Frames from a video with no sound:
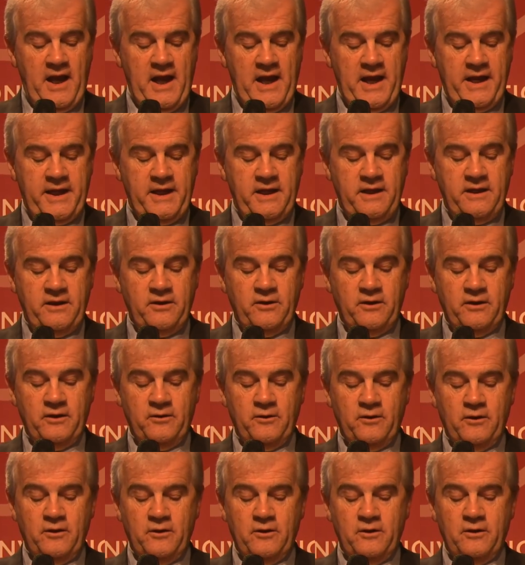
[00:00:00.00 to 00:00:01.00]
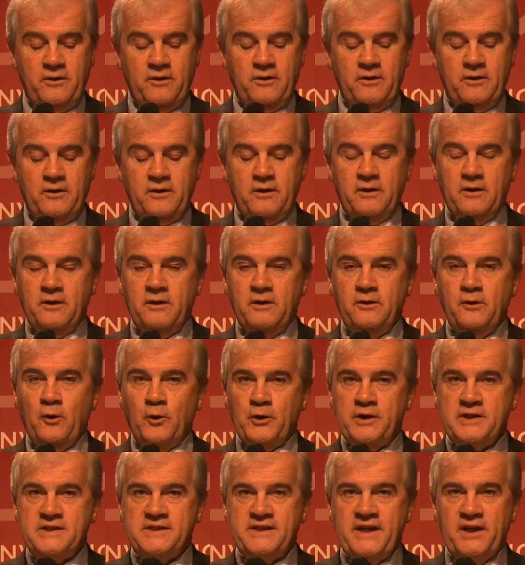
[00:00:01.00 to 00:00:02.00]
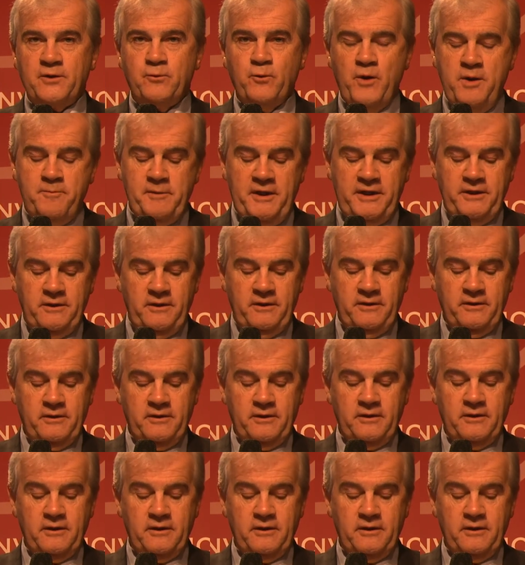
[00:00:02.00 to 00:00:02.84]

I noticed that women